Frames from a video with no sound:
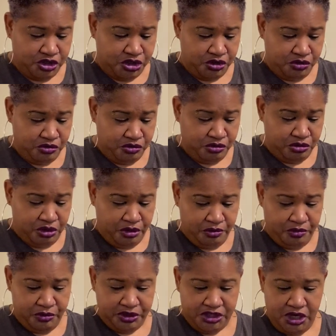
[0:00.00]
to
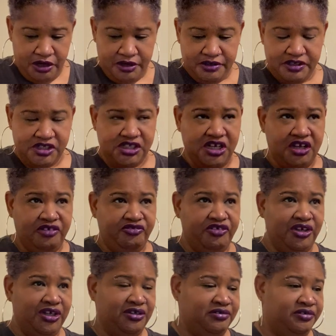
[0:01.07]
return stuff.
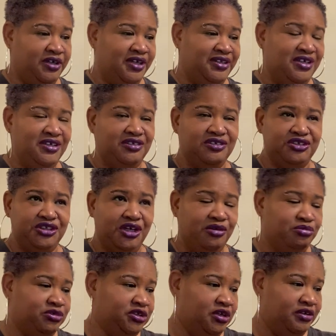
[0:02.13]
And I think the shirt
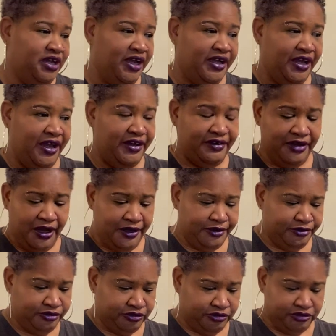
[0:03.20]
was only like $8
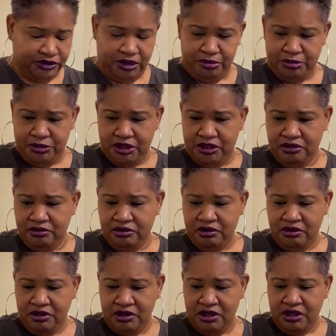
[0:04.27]
or something.
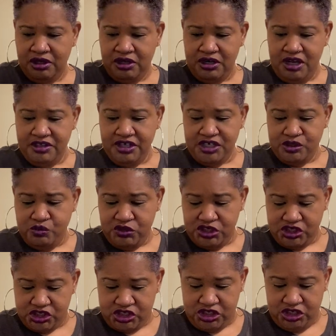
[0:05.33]
Now, this one
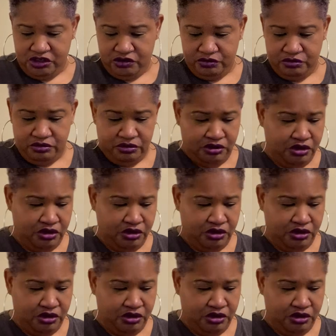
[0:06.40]
is cute.